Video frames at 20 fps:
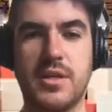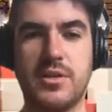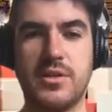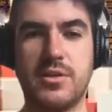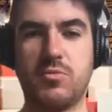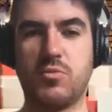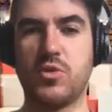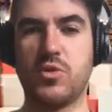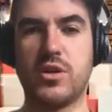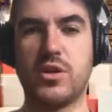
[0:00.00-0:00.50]

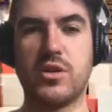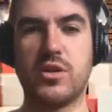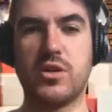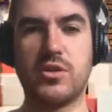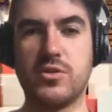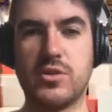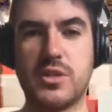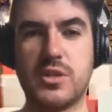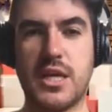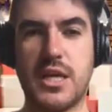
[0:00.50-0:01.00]
real
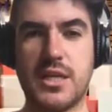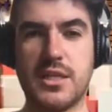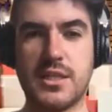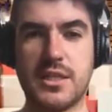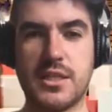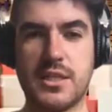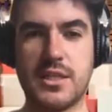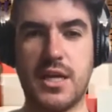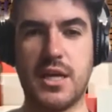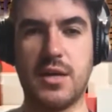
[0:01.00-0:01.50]
use case
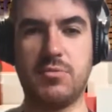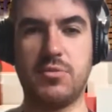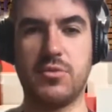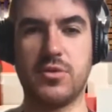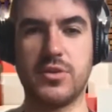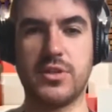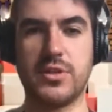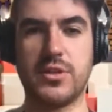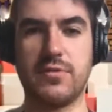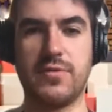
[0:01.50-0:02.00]

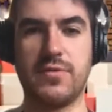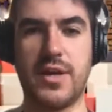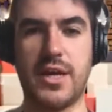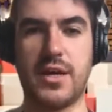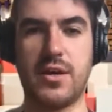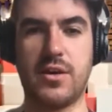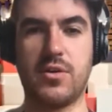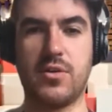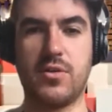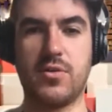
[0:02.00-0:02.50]
examples of
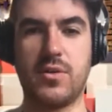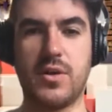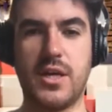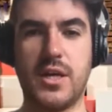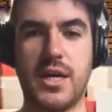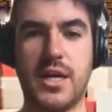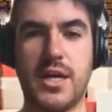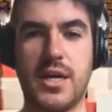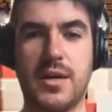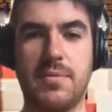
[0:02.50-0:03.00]

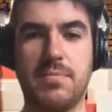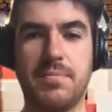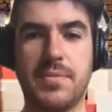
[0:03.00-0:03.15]
how